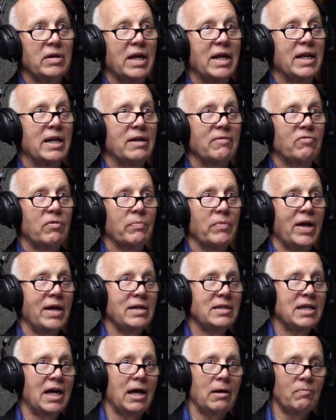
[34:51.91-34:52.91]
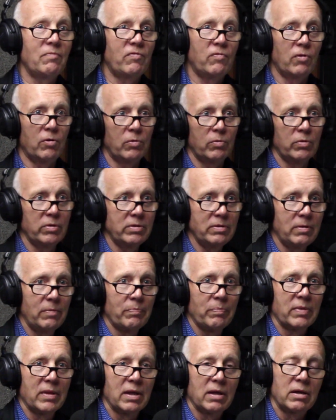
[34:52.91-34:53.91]
and from that time forward,
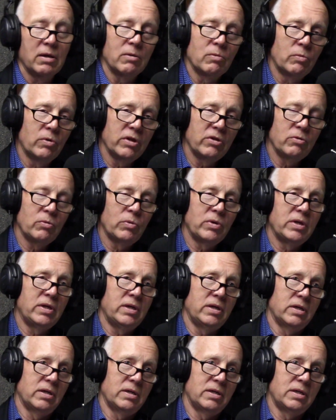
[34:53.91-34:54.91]
whether we,